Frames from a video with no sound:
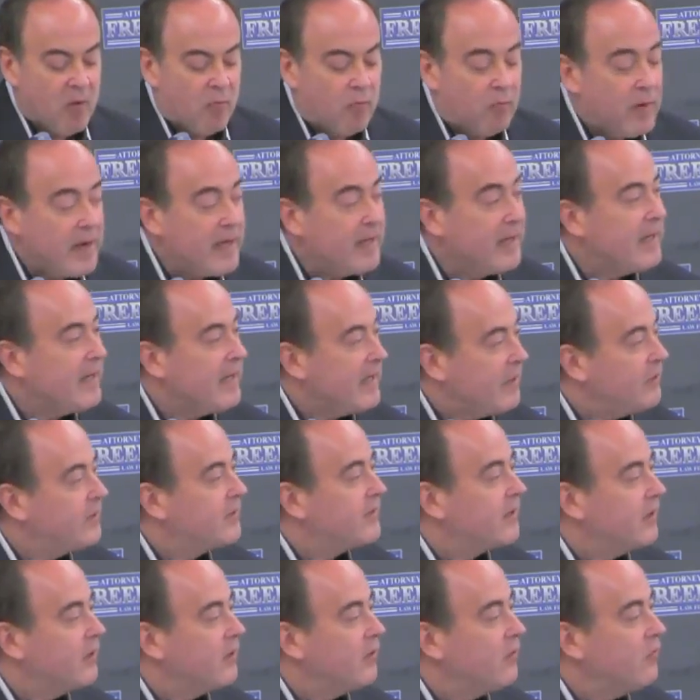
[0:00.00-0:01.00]
We
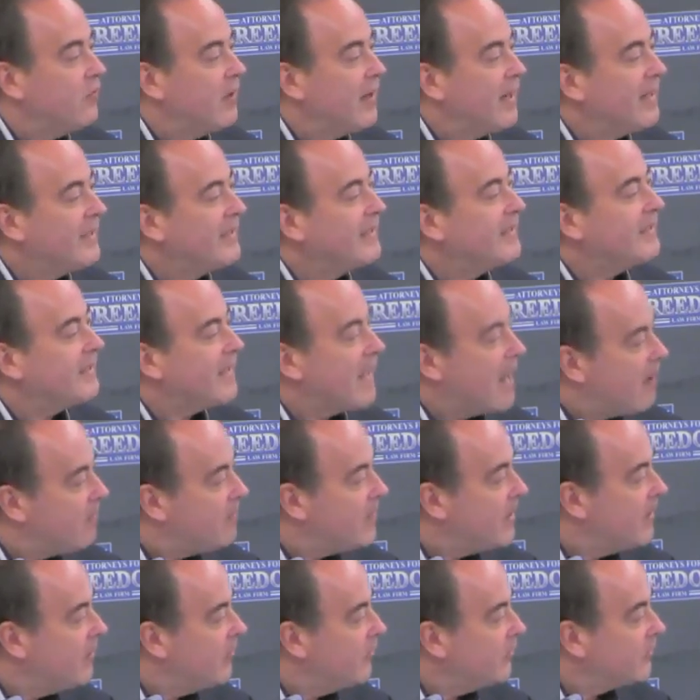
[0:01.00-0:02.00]
need to
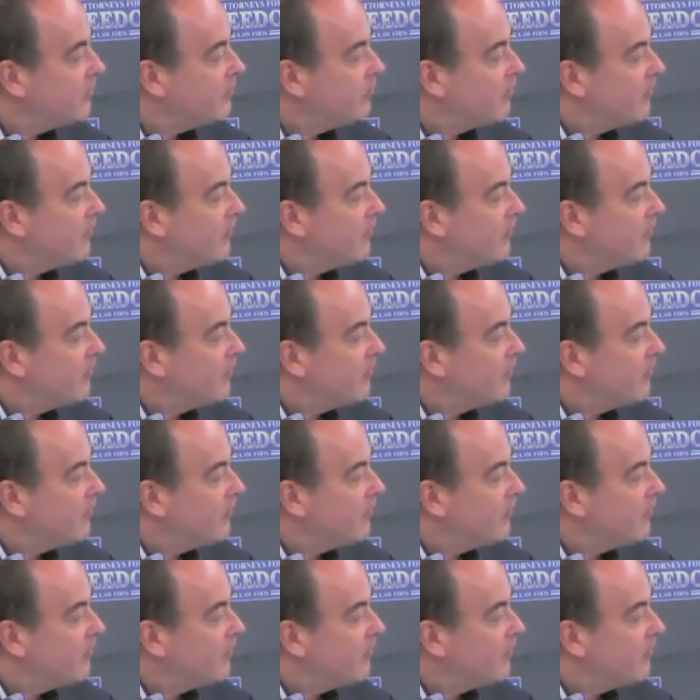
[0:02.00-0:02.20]
examine those